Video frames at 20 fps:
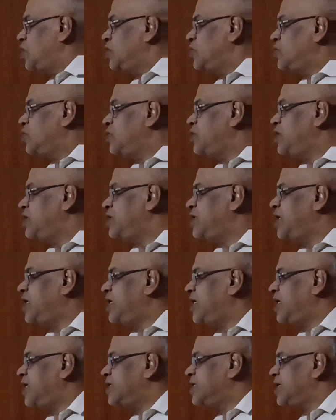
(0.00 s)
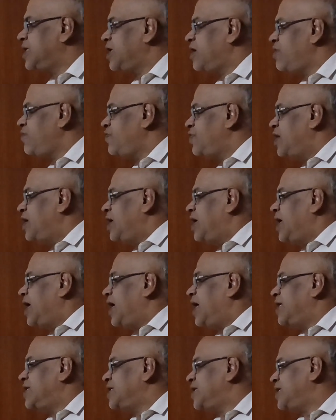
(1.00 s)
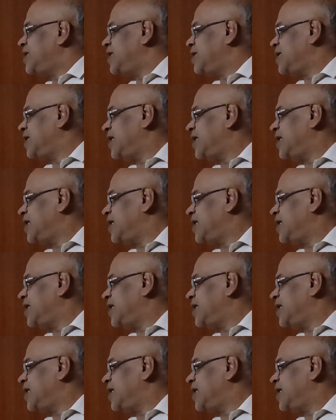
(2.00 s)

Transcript: So this is the reaction of acetic